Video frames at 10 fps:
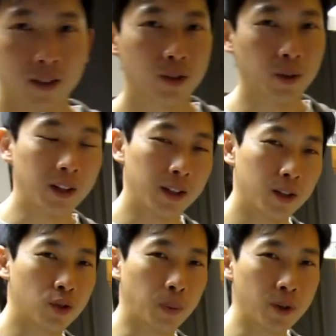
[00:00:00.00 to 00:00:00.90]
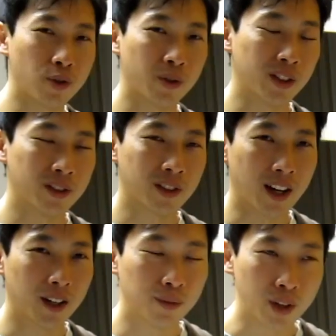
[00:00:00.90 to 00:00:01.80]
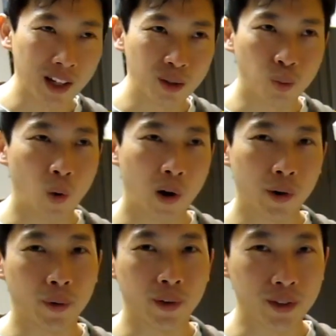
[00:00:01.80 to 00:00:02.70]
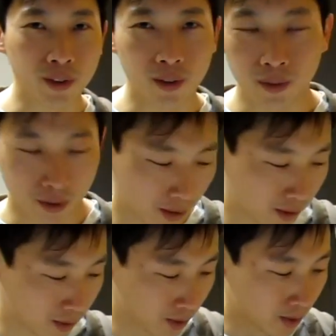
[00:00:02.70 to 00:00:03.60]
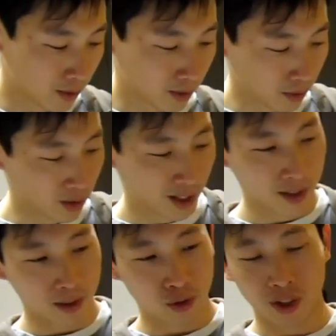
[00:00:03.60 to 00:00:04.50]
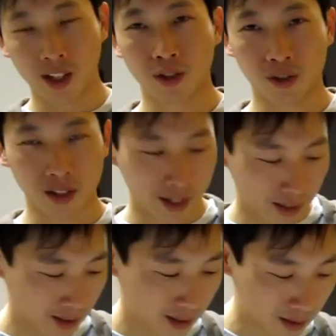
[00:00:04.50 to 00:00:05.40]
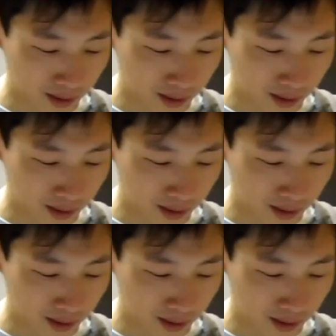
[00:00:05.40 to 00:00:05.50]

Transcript: So uh, sports drinks kind of taste watery, so you know, you don't, you can drink it just like this,